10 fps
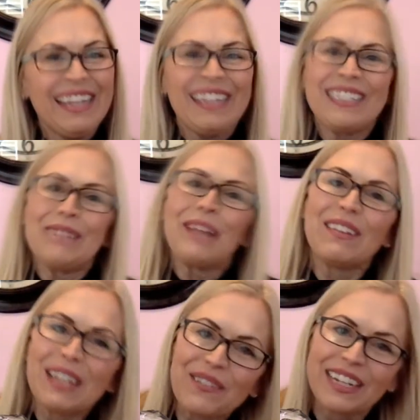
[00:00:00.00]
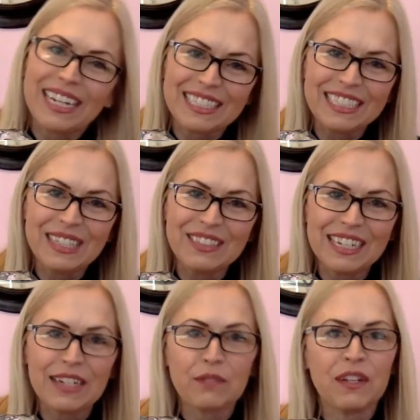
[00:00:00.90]
sometimes application teams
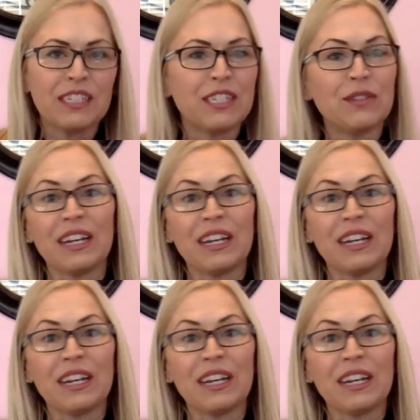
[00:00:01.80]
take offense to,